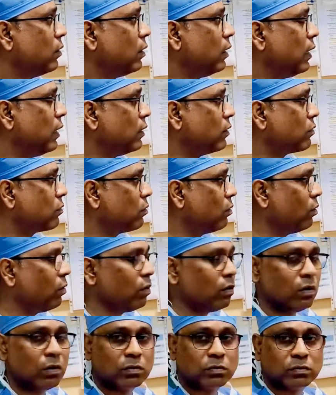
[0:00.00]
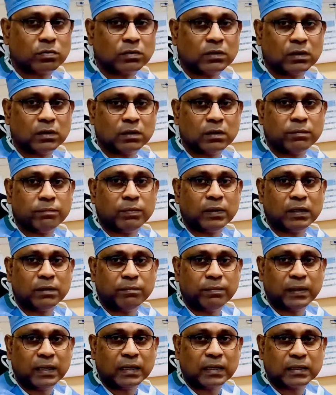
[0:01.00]
and call to the blood
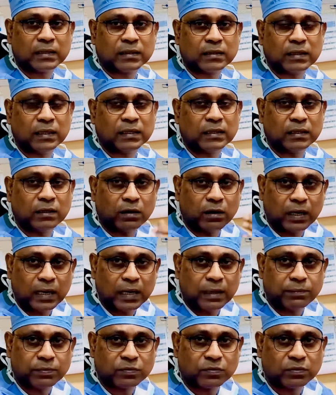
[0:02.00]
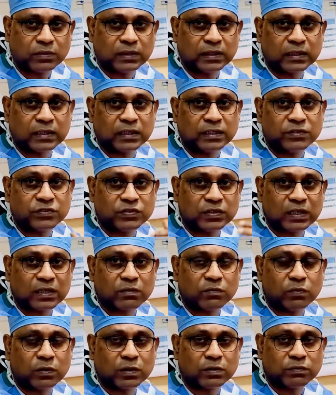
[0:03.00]
bank and the lab so they can check
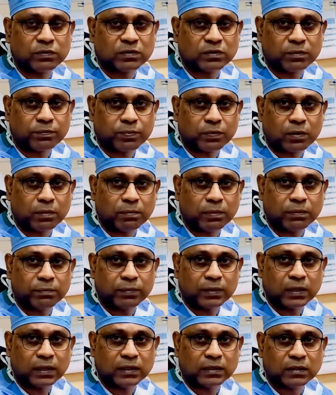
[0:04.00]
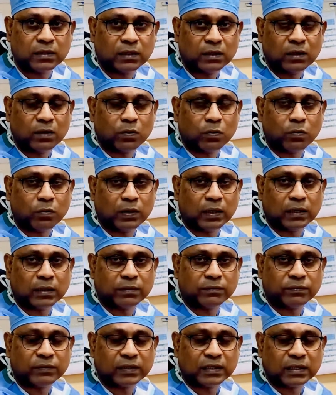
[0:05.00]
what was the problem behind why
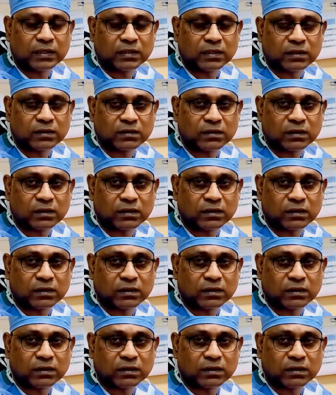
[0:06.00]
we get a